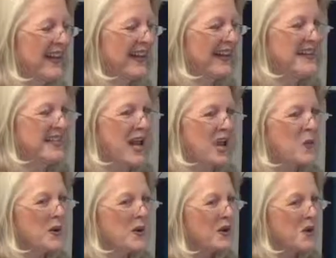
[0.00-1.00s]
Take
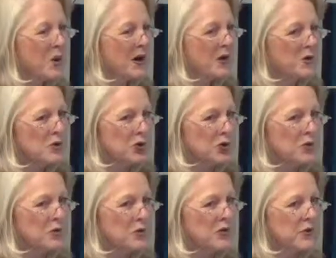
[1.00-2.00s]
with you what you
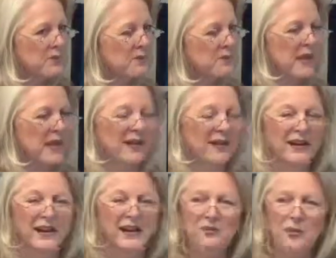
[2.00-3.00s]
choose.
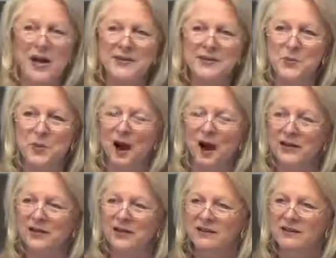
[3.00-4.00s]
Leave the rest
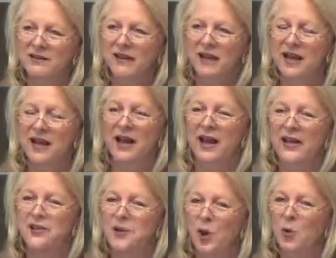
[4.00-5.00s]
behind.
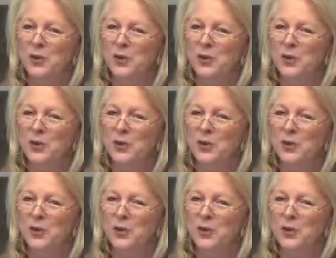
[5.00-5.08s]
And don't